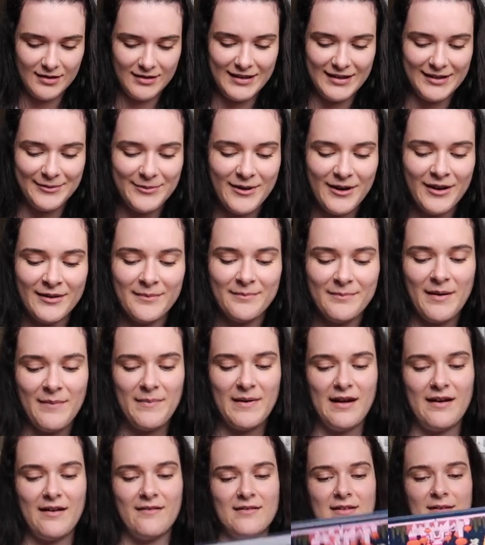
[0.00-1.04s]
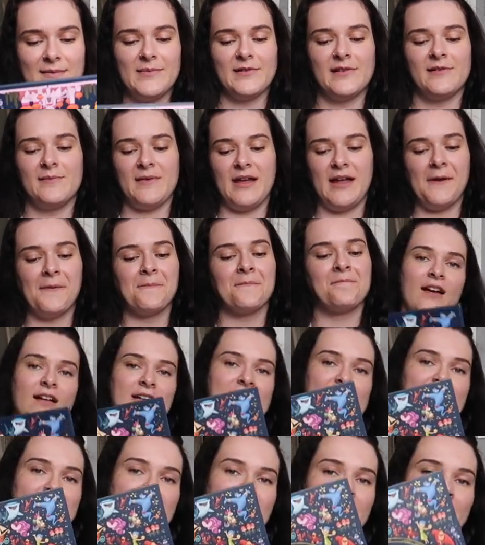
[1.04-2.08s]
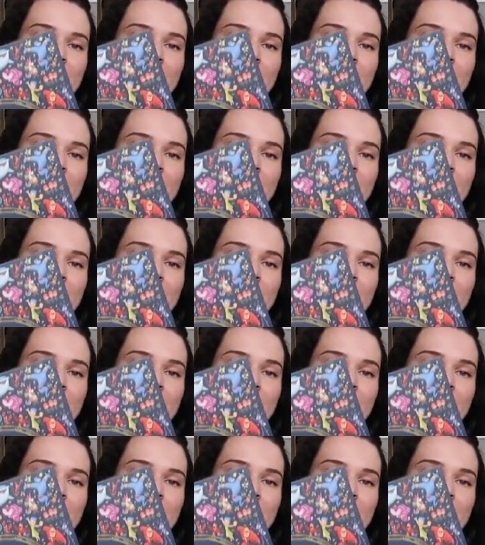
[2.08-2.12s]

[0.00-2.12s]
This one my parents bought me and it's been